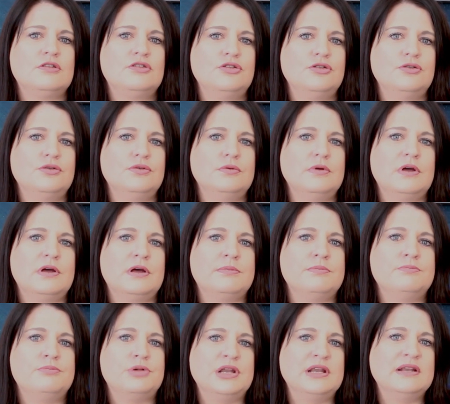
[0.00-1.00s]
to
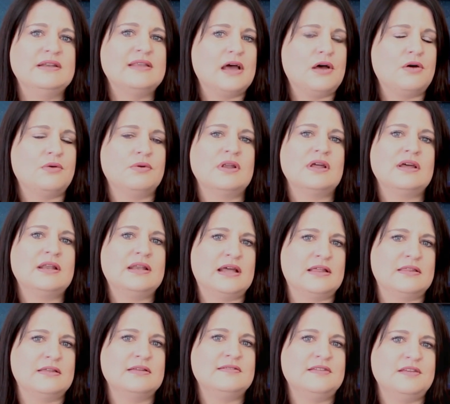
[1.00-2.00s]
bring down
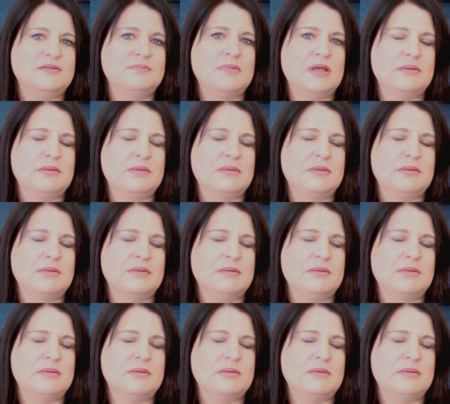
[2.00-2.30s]
another team